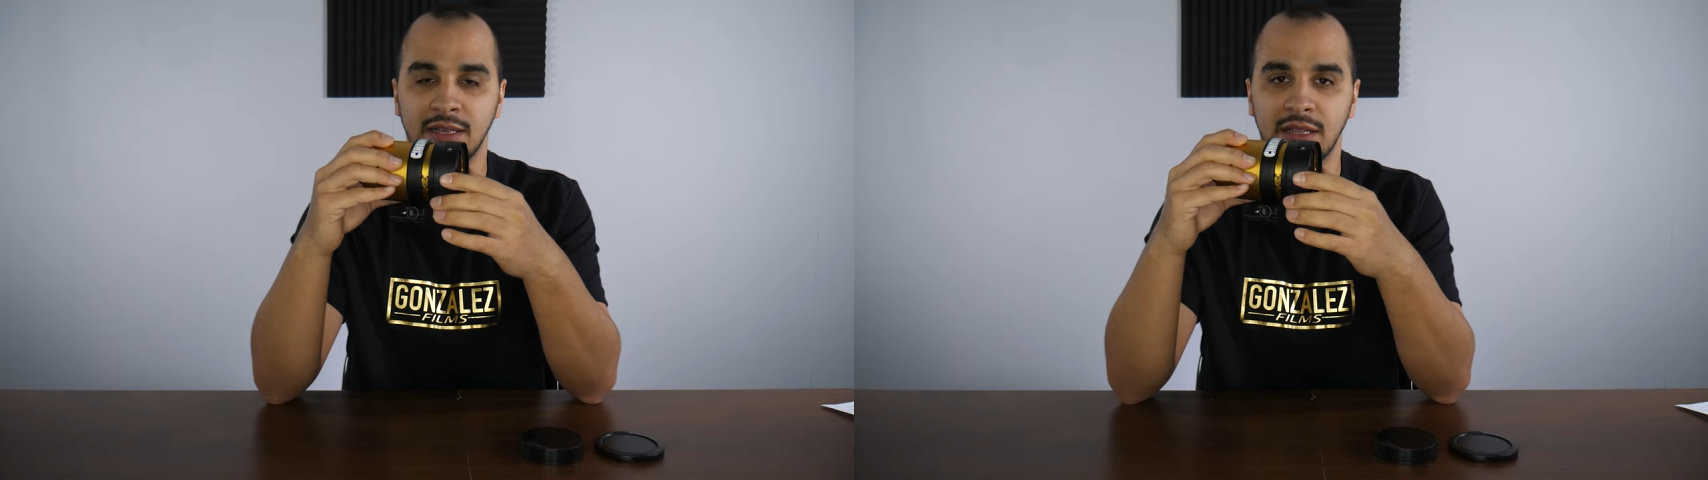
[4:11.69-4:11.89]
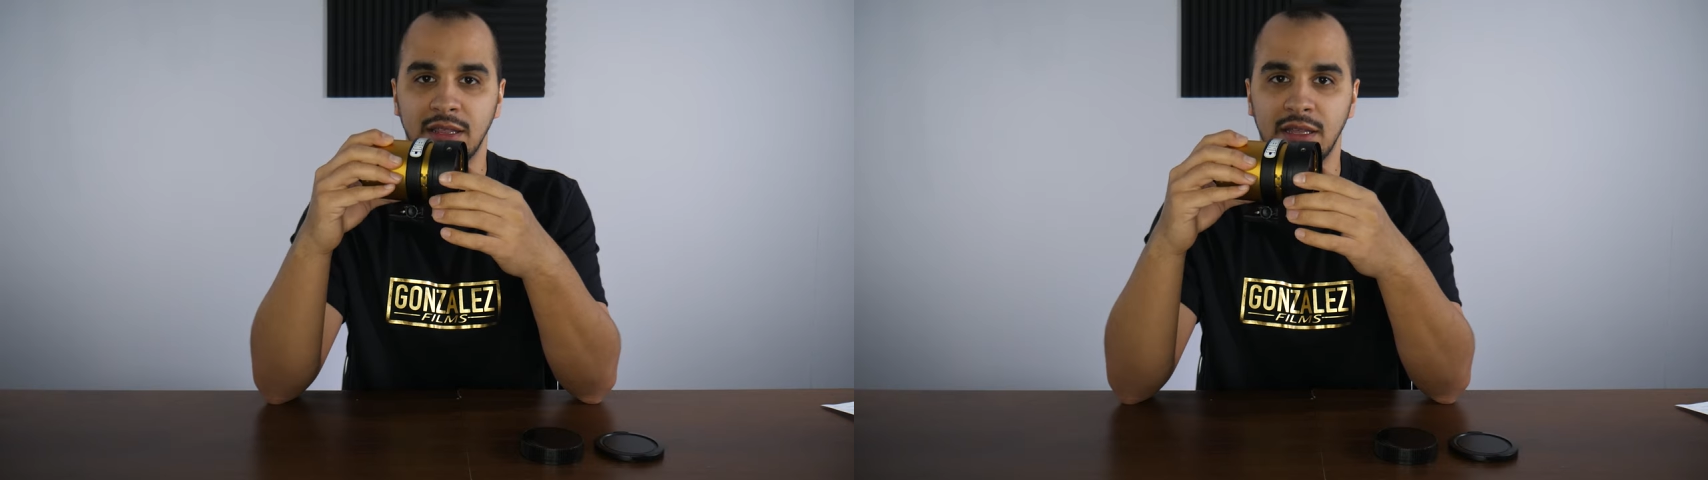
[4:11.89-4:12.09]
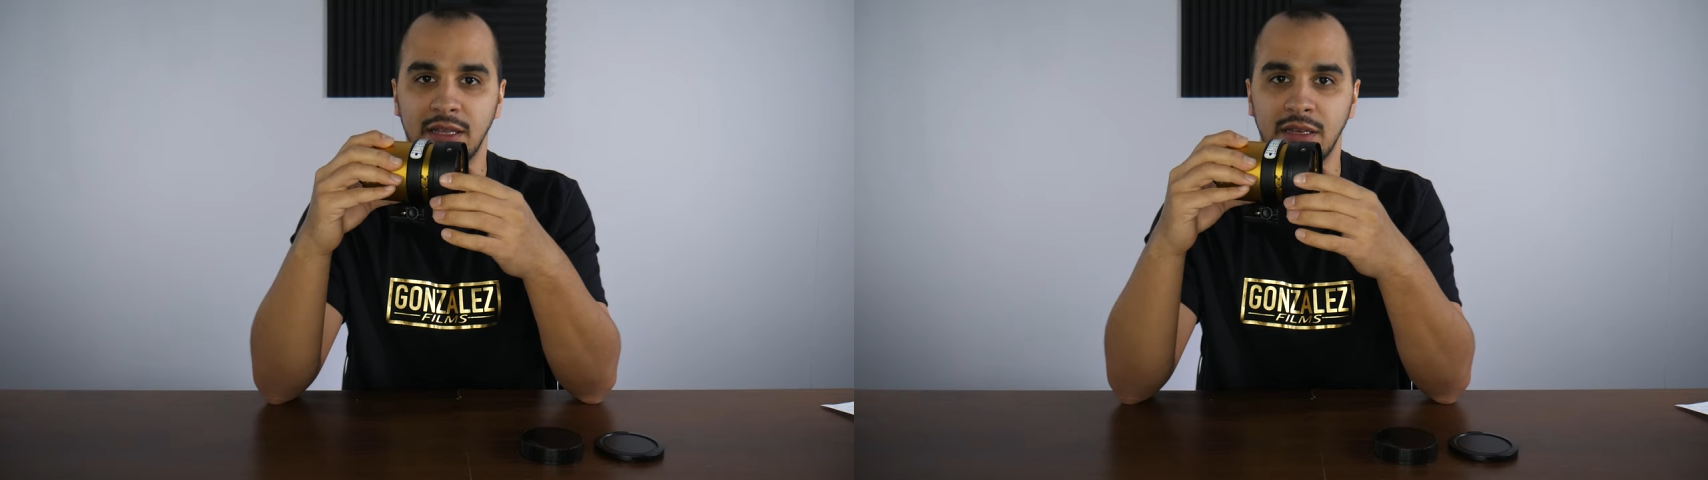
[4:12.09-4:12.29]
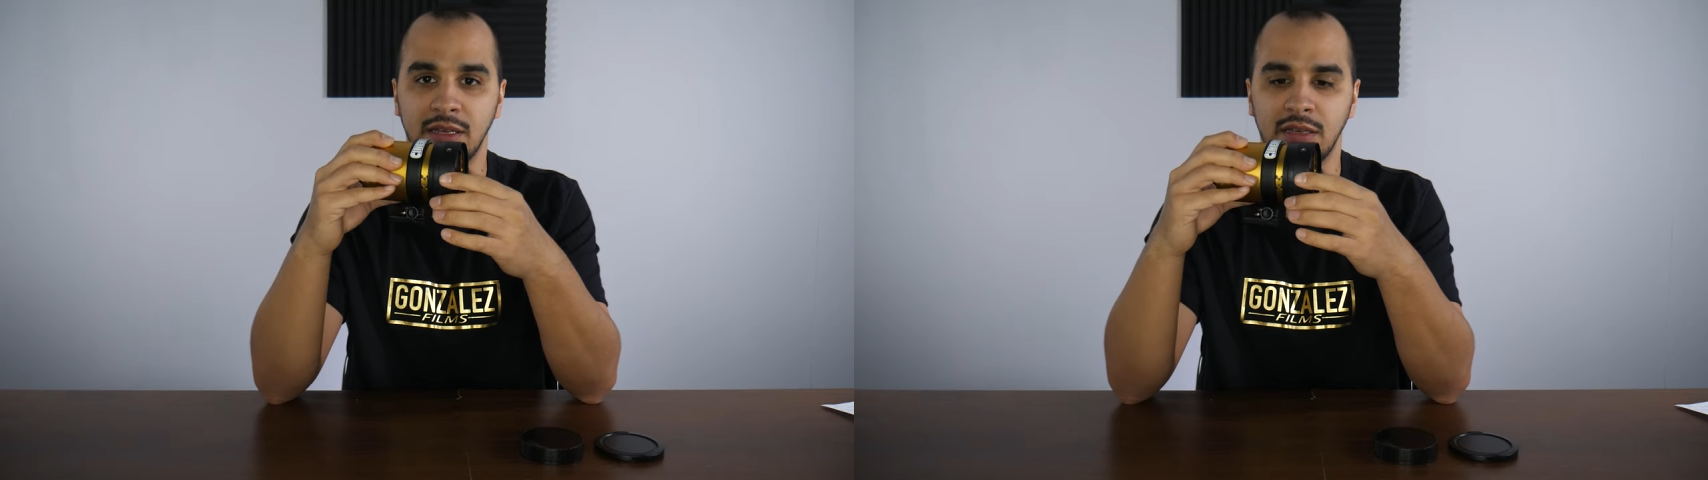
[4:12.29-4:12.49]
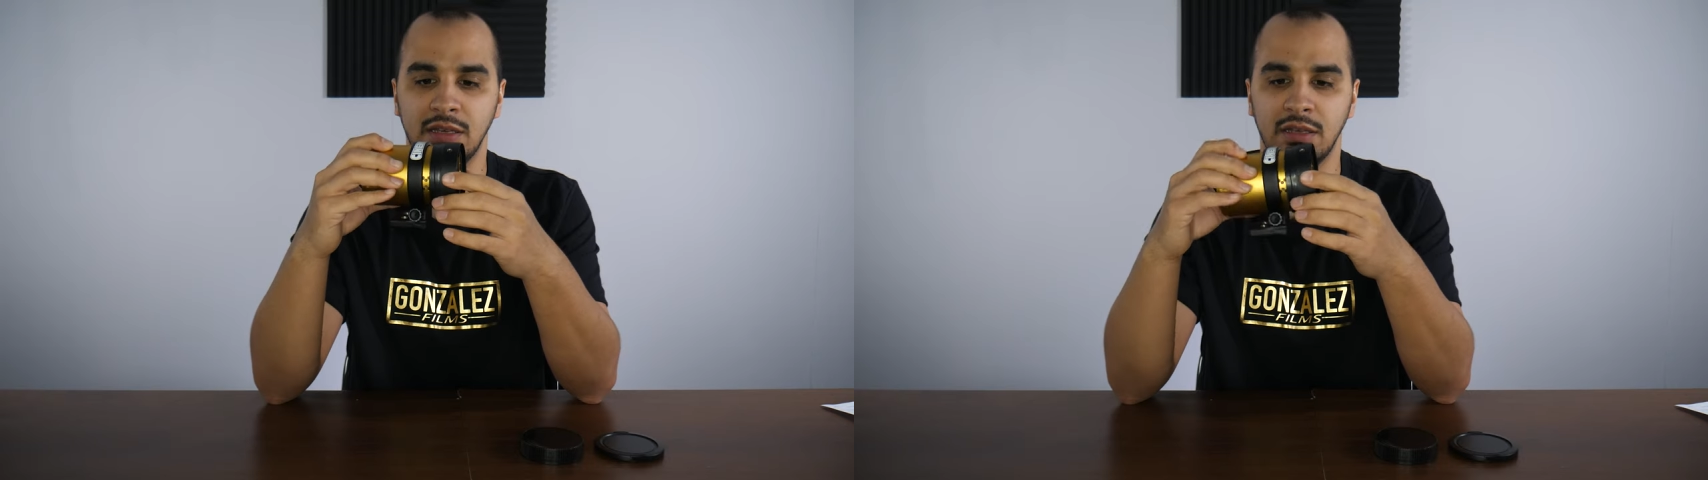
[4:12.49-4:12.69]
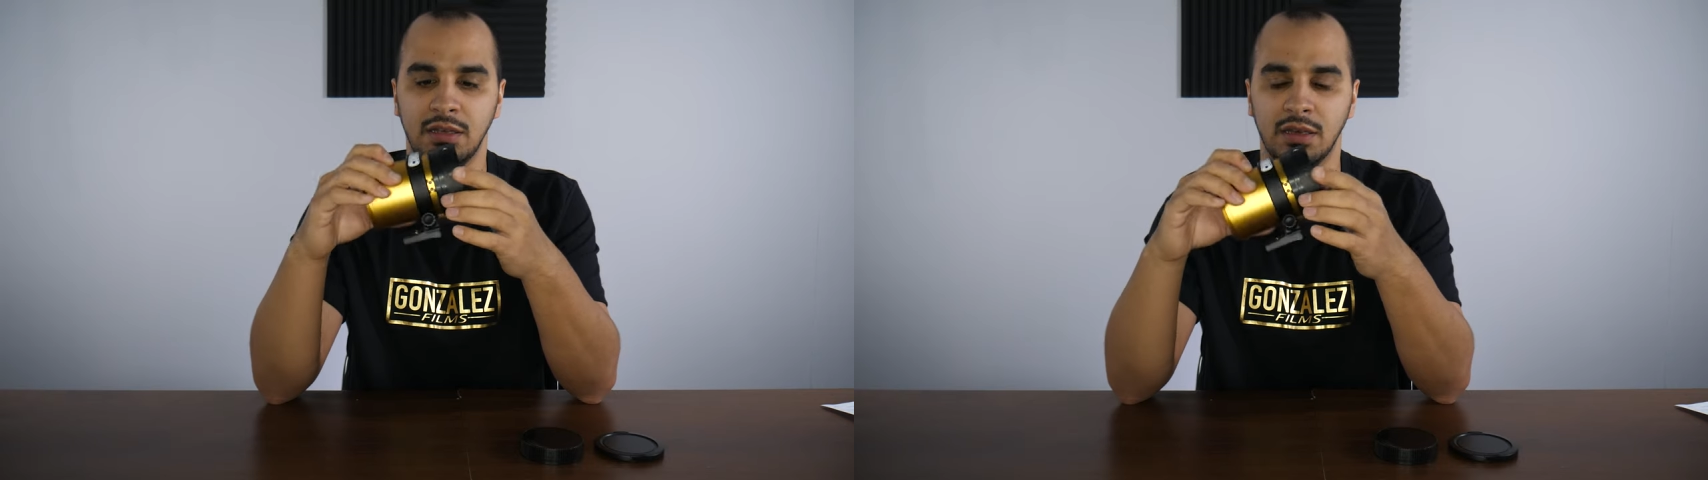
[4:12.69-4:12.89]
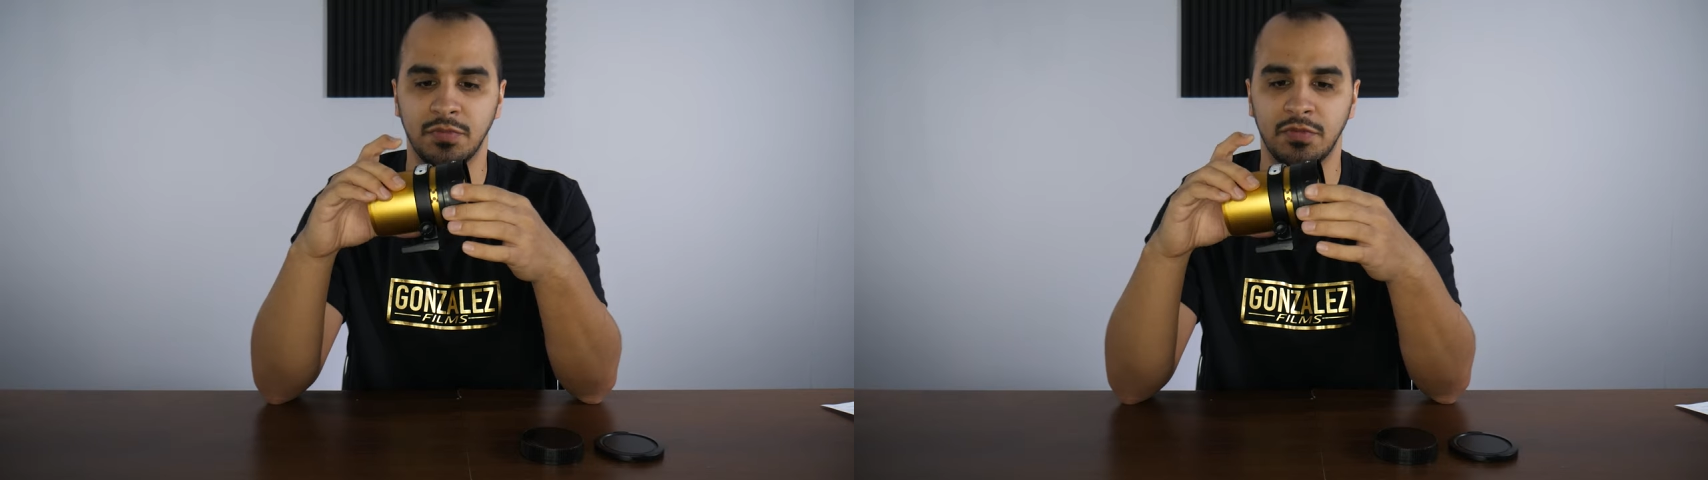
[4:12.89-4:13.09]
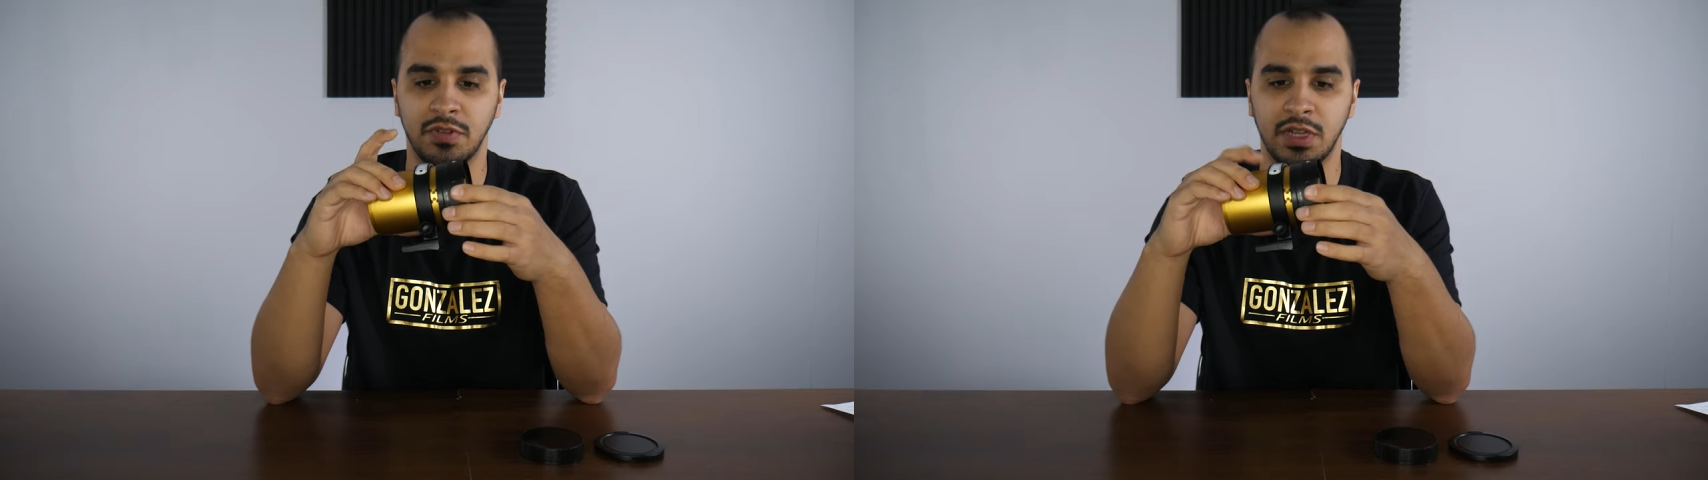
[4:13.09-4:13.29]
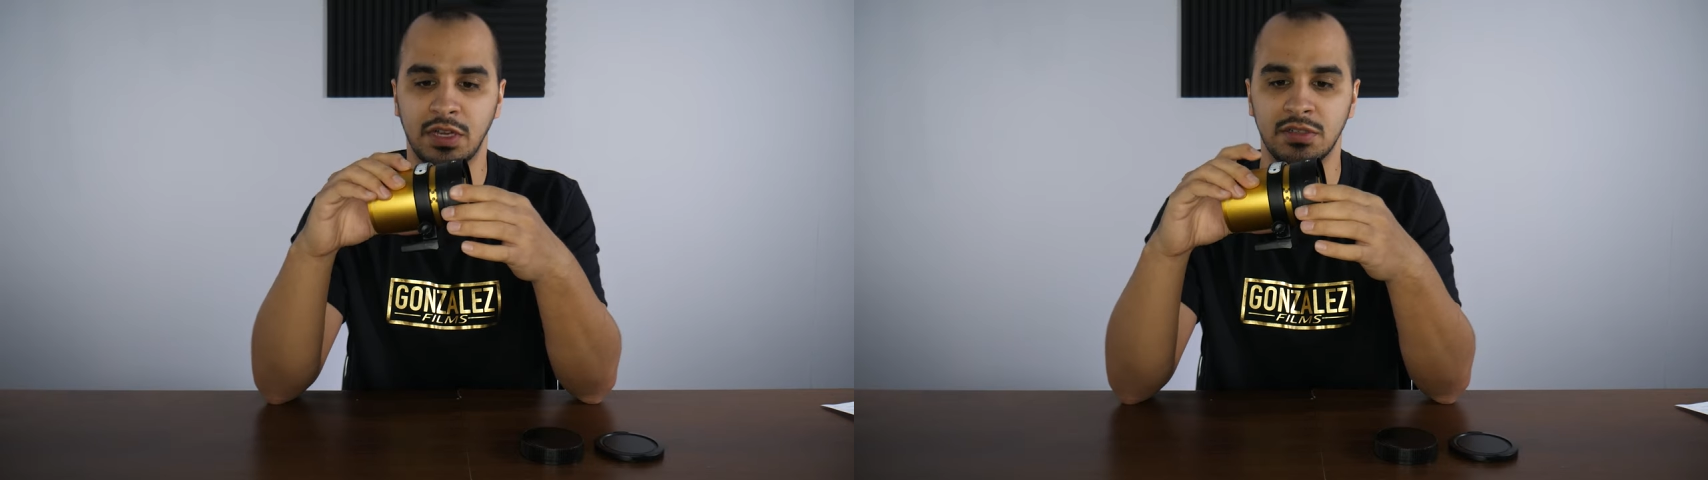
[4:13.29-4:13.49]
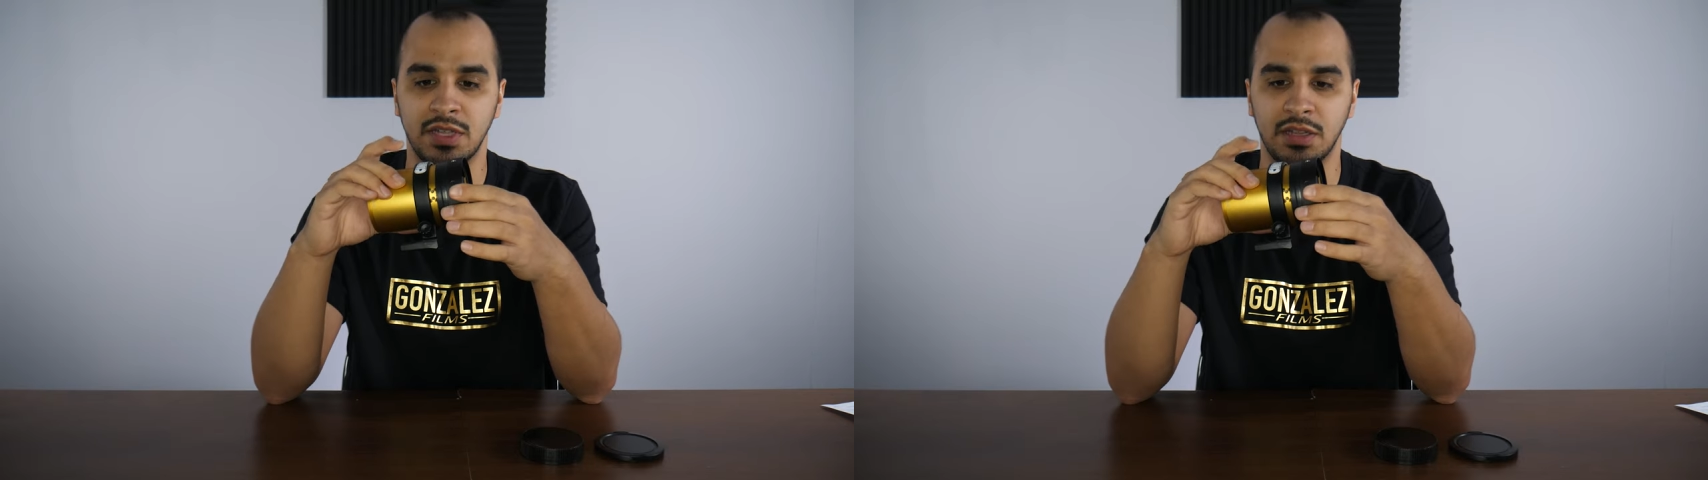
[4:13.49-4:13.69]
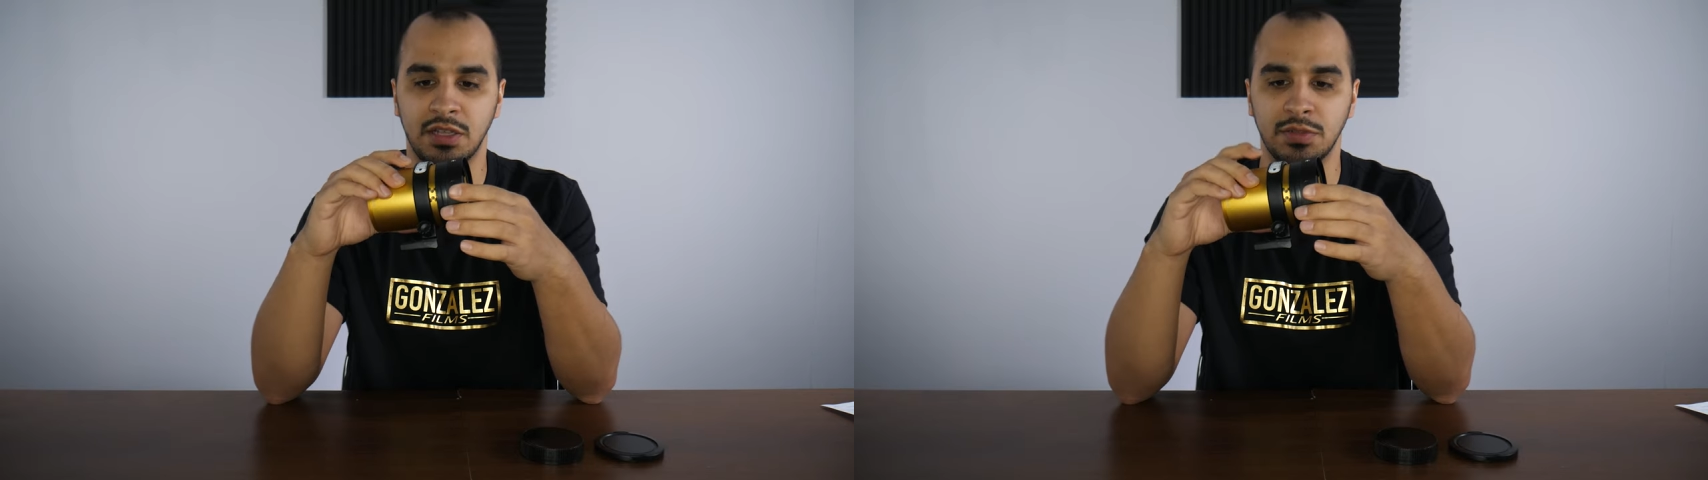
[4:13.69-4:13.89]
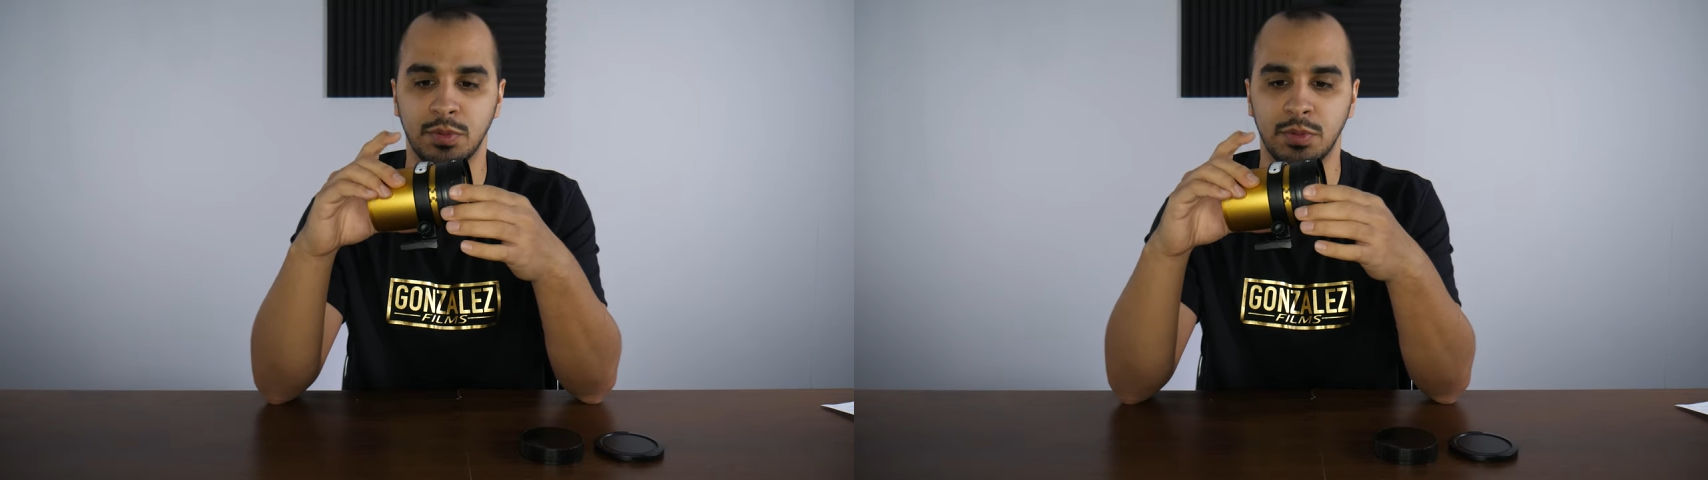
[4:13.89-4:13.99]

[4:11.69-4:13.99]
the flares that this